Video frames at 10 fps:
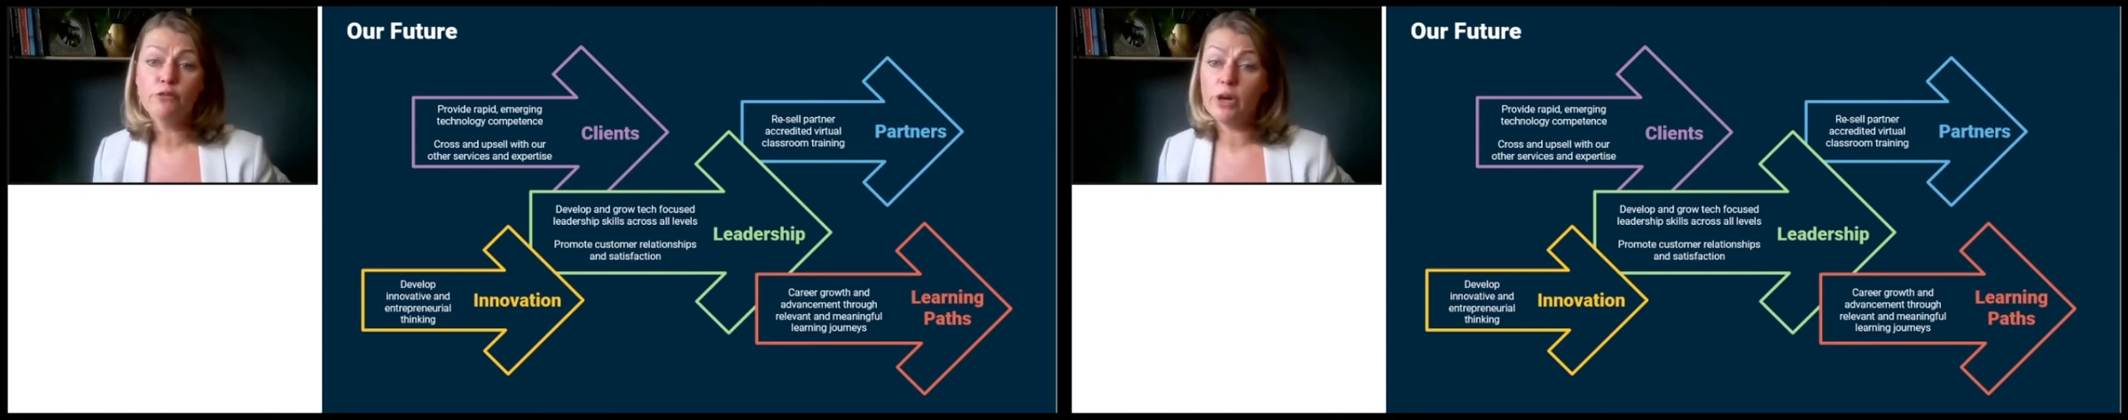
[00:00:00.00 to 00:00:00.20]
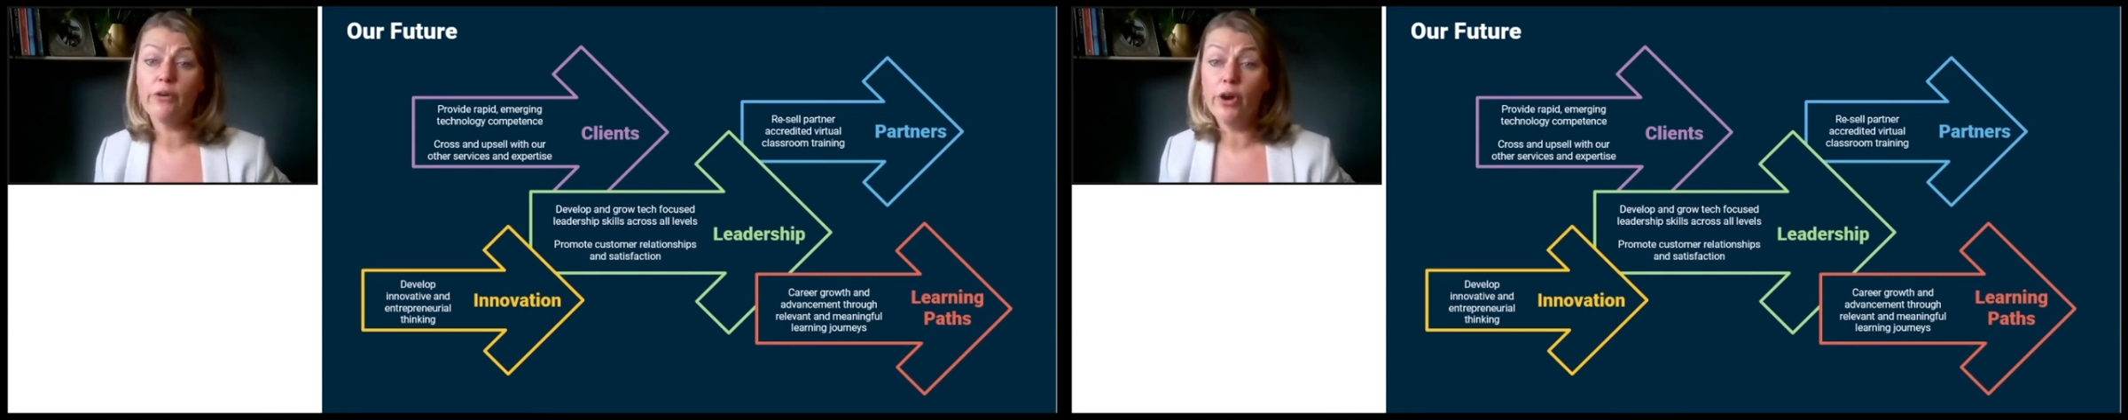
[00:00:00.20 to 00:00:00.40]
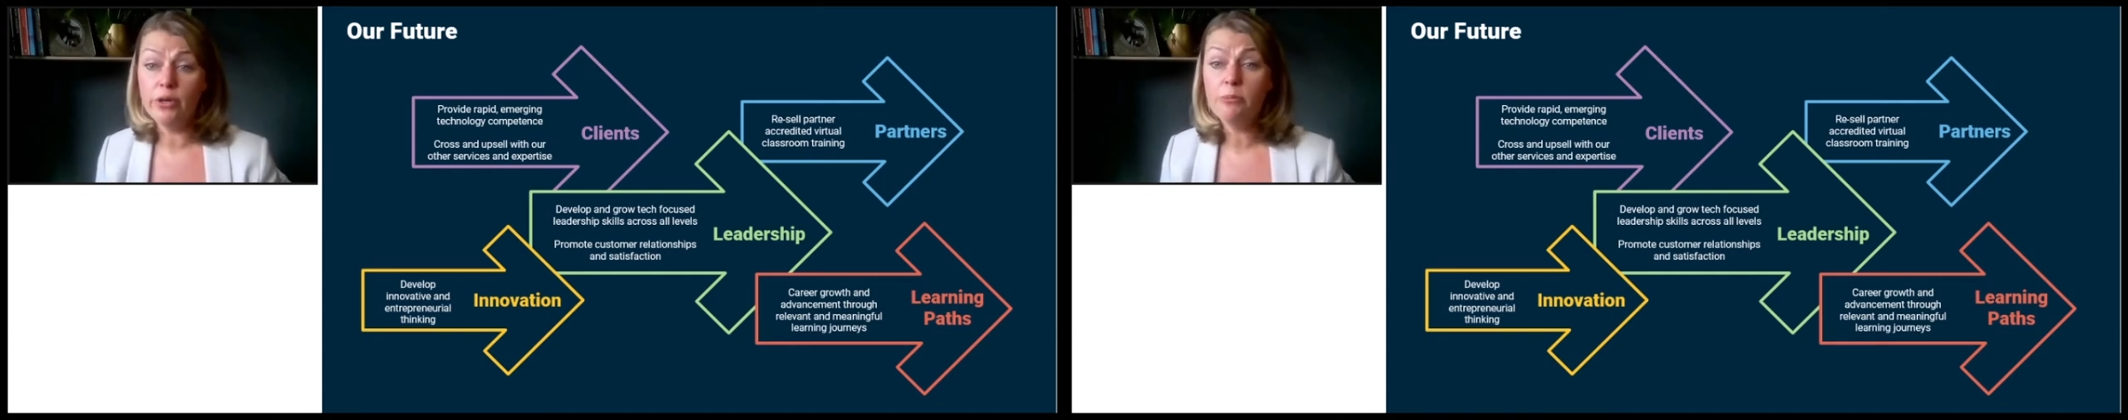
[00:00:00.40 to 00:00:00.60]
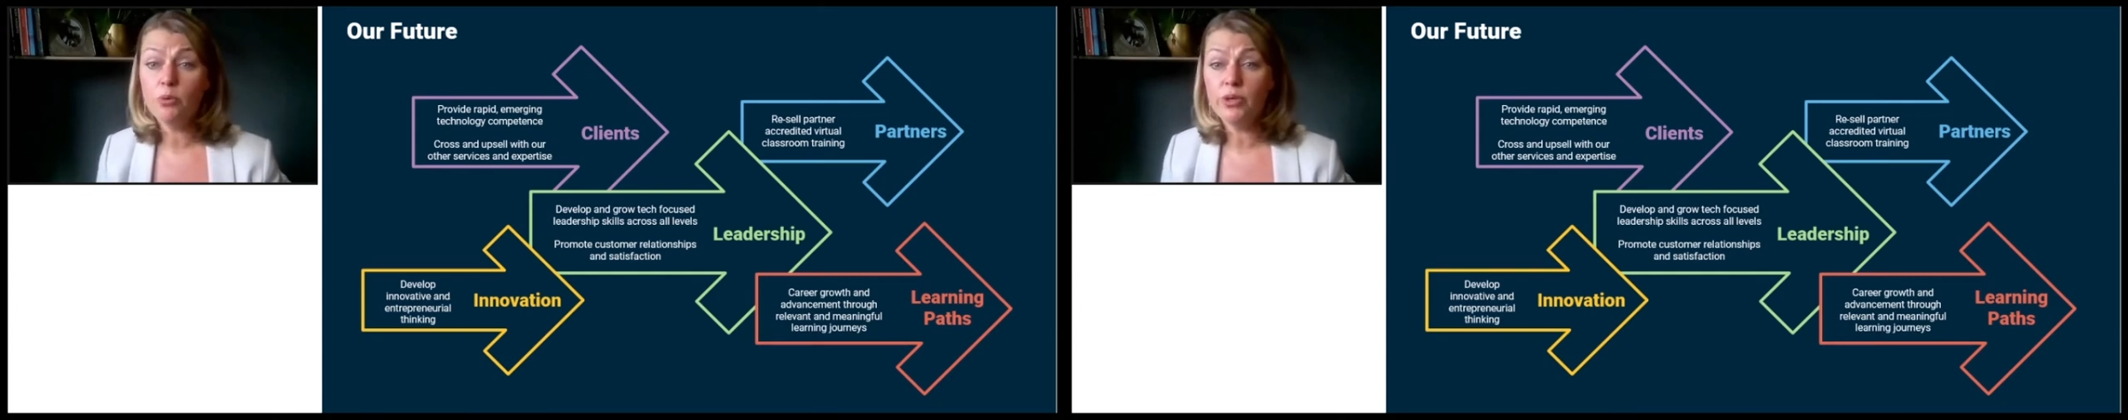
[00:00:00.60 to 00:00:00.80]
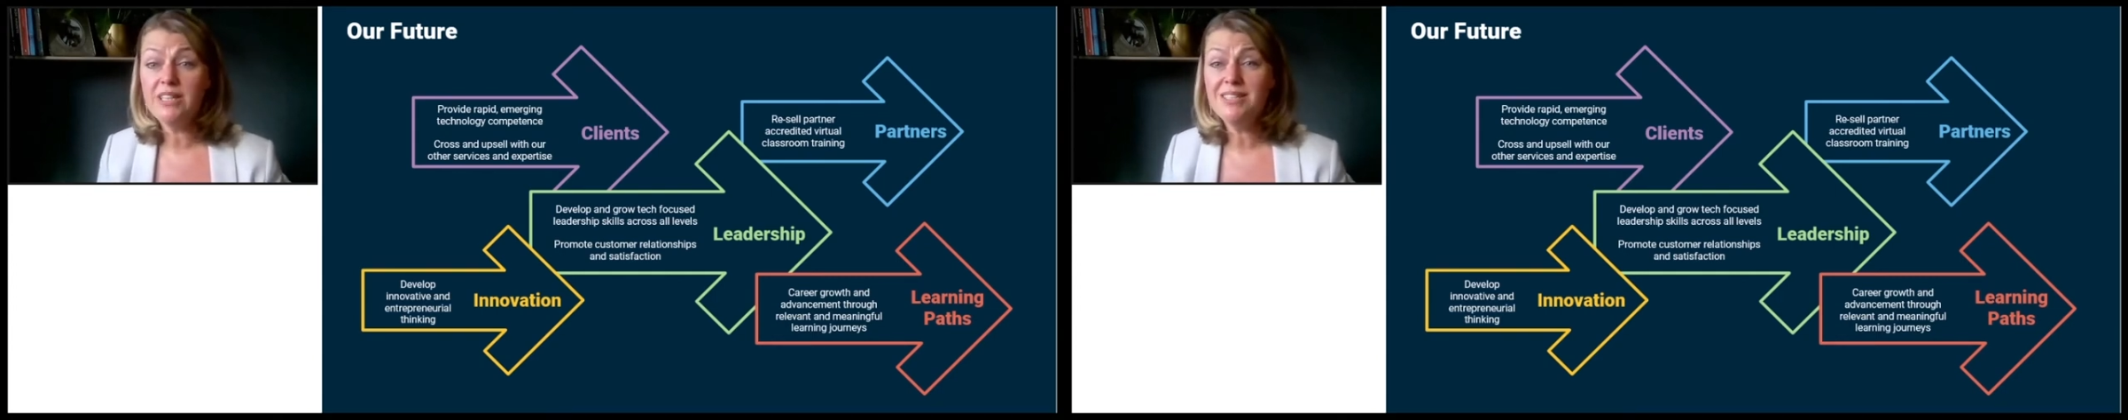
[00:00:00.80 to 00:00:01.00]
for our own
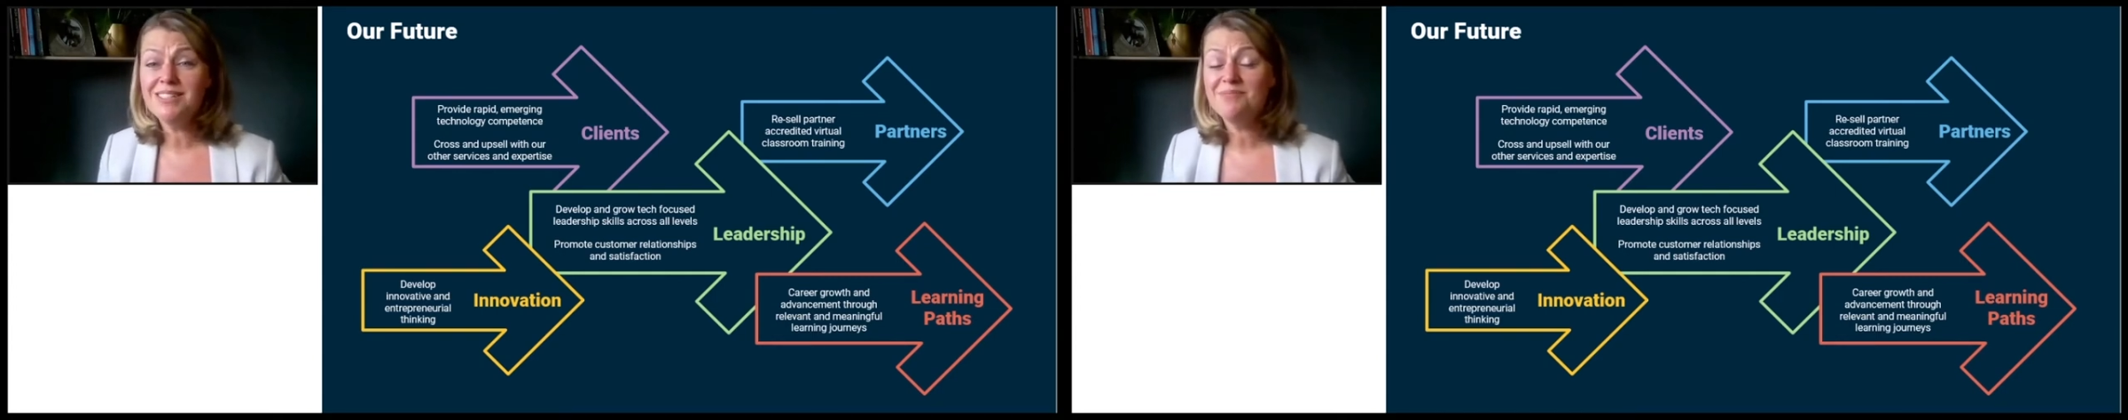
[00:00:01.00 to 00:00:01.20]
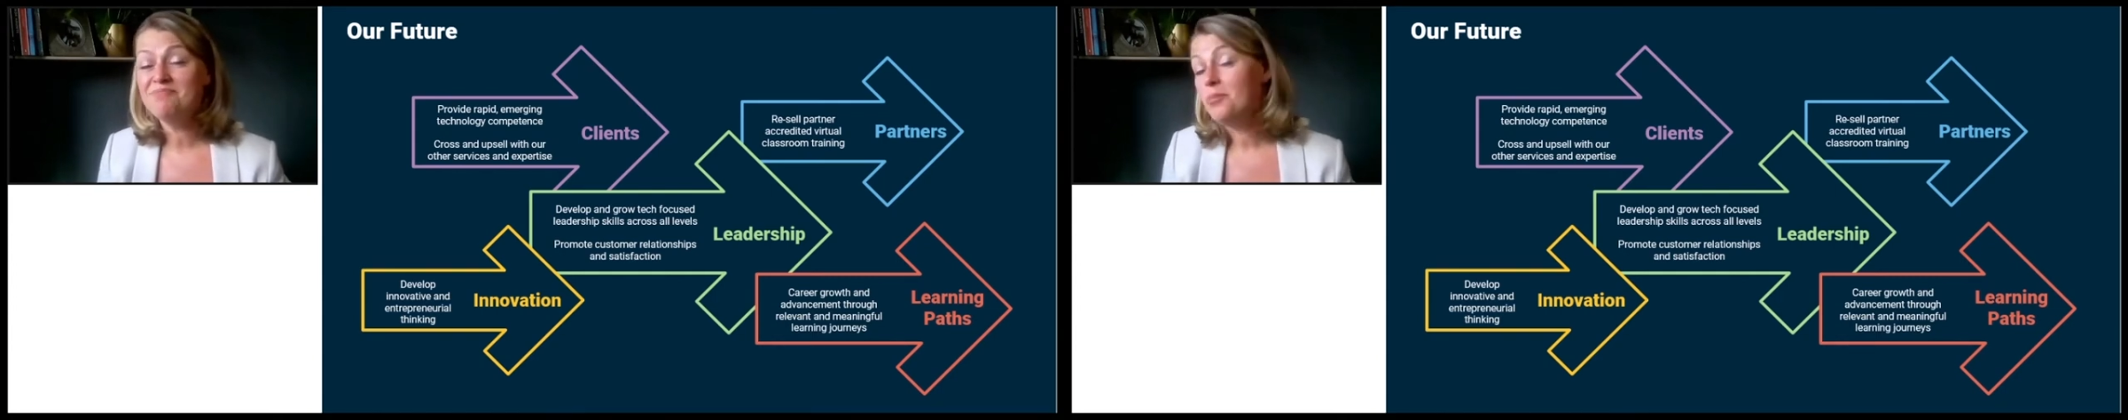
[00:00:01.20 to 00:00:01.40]
employees,